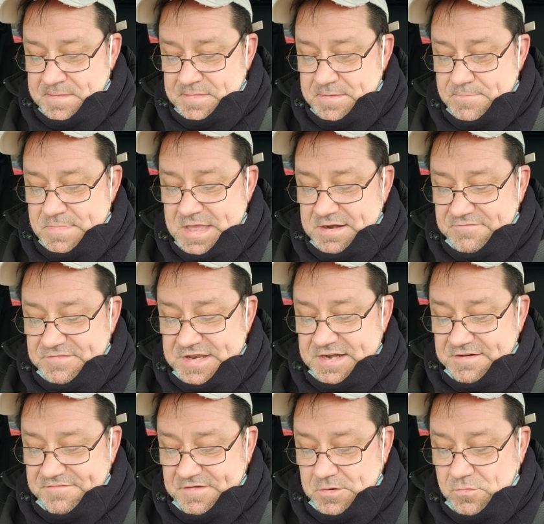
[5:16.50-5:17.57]
The men of
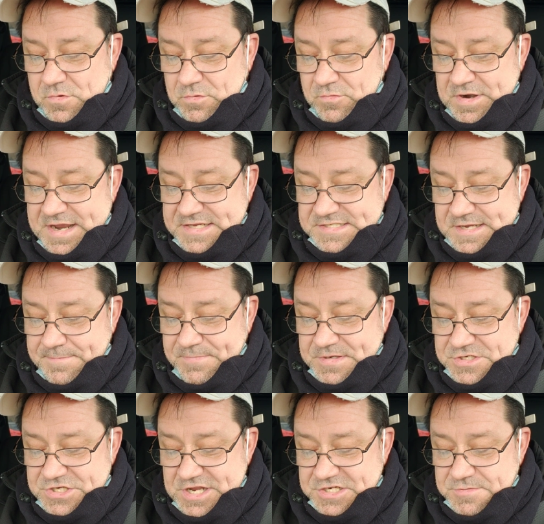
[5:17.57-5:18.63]
Nineveh will raise up
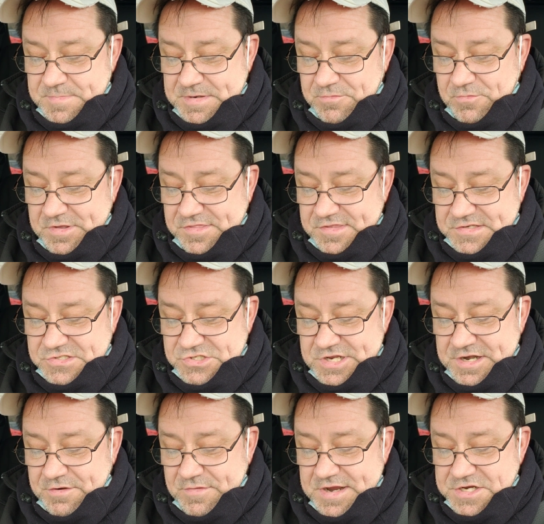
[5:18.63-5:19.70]
in judgment with this
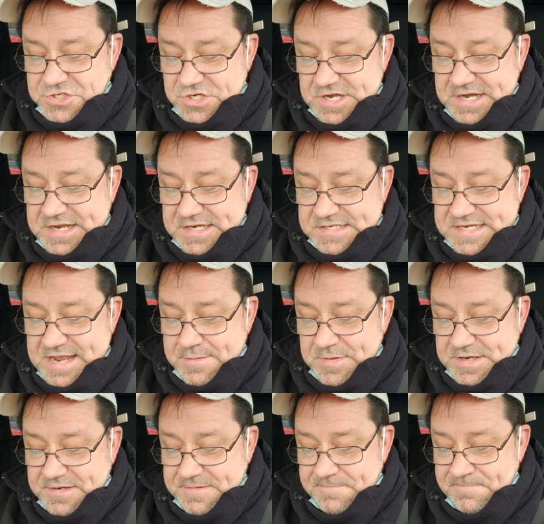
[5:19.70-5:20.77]
generation and condemn
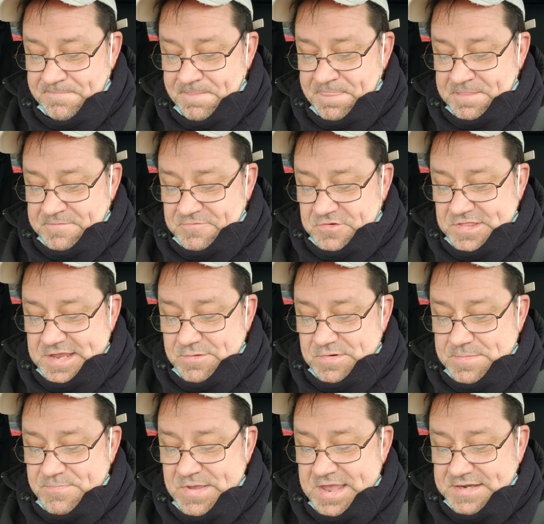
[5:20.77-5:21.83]
it, for they
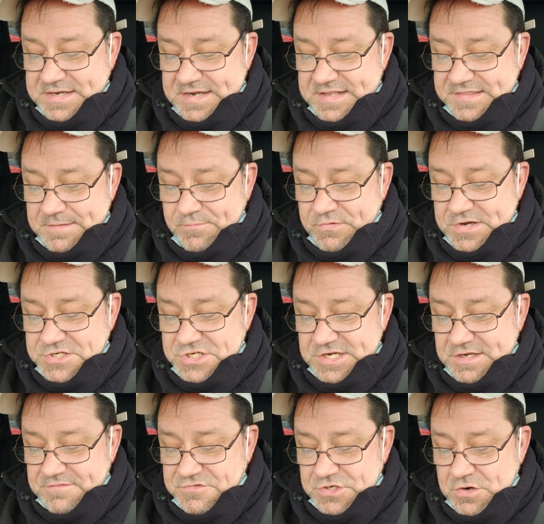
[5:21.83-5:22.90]
repented at the
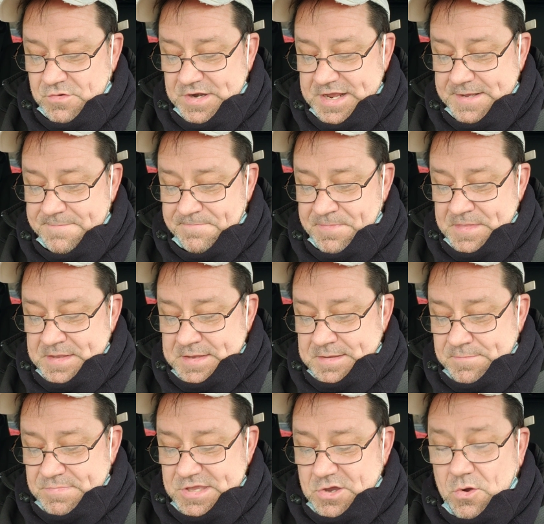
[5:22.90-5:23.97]
preaching of Jonah.
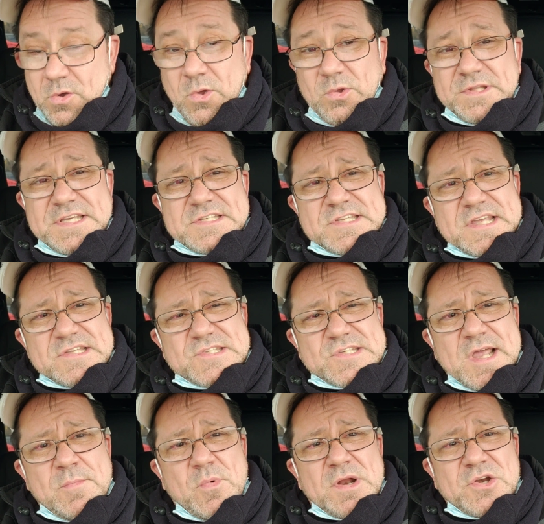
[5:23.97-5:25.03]
behold, he says,
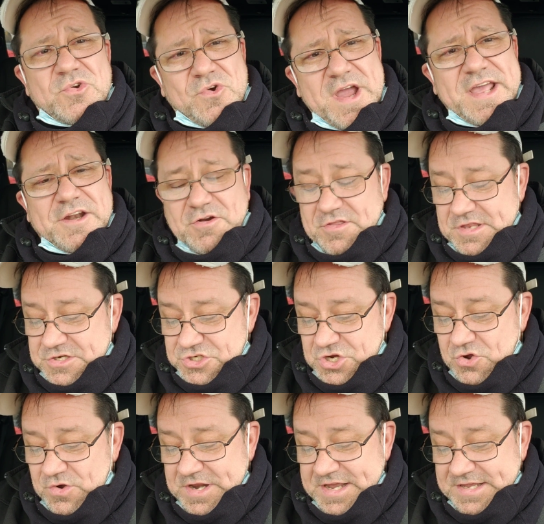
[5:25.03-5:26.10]
someone greater than
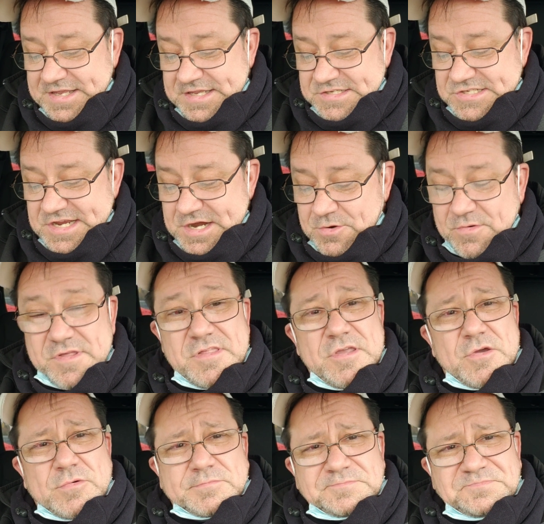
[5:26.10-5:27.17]
Jonah is here with
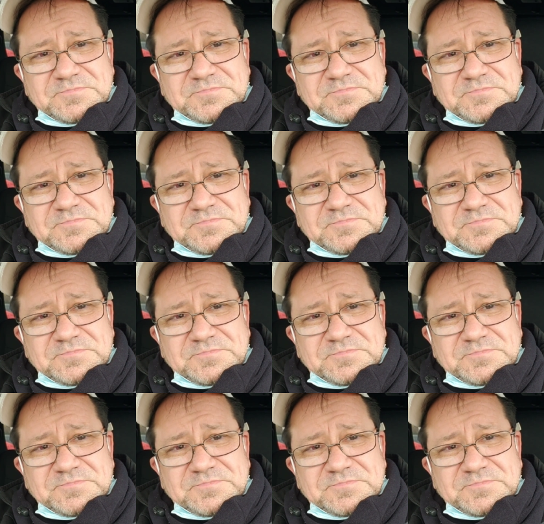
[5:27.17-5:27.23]
you.